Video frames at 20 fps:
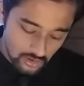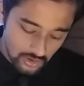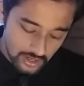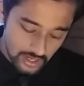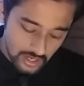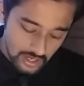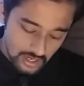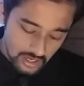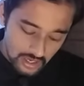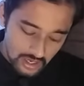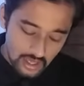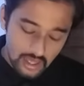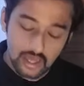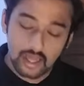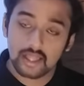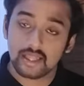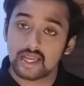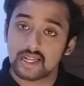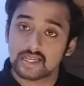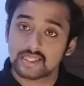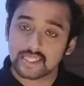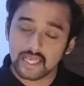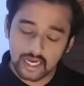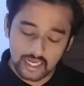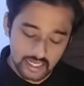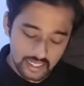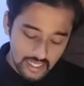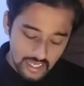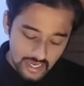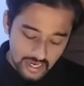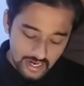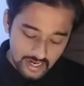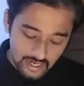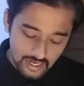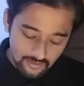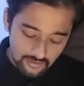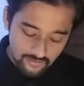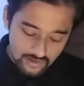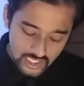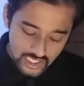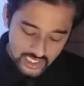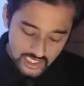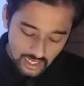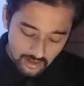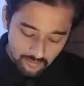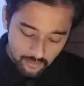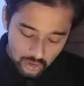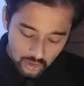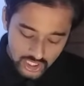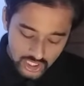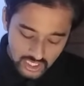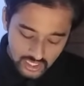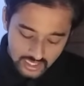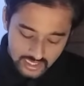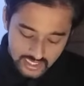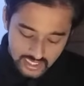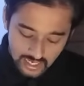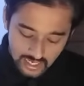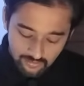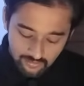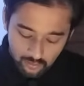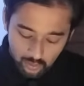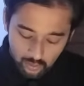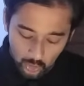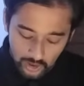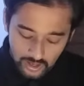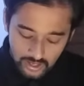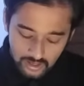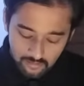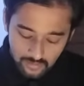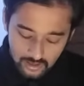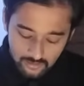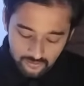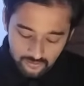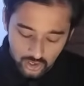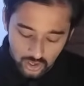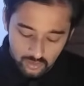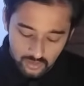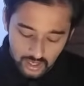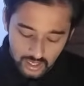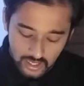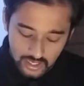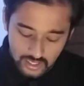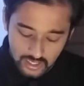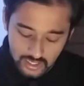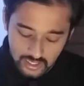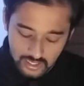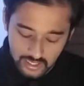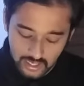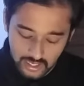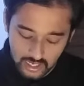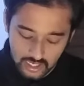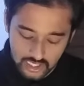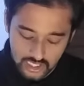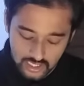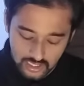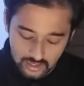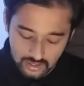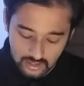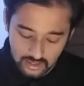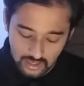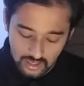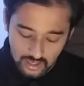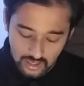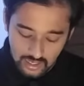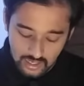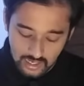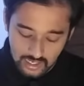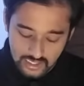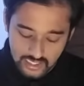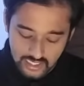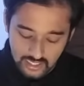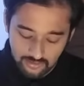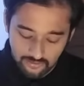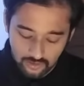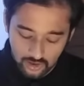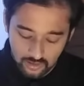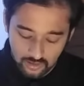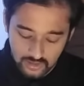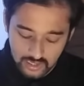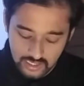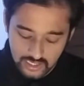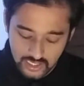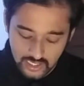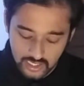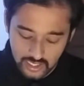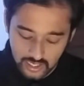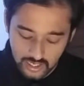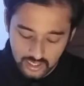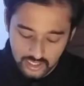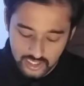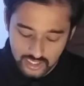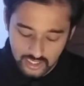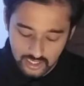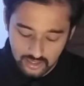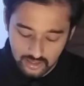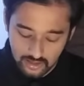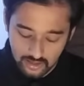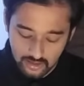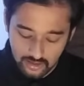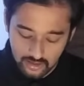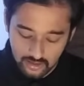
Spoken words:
Okay, and there is another aircraft which is approaching the same point but from another direction. Let's say from this direction.